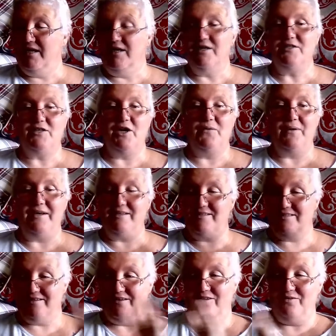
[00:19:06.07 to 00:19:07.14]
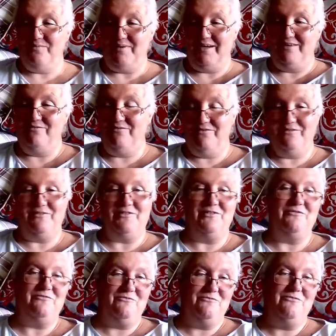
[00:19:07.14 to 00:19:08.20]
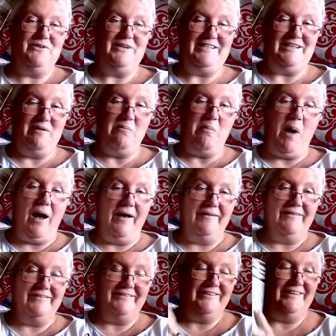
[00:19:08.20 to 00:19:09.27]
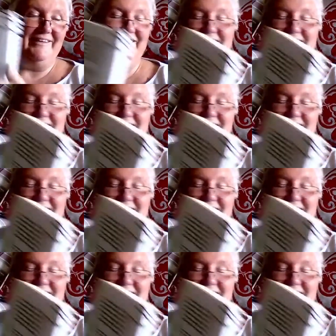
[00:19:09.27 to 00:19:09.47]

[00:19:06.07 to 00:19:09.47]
so it's on my reading pile.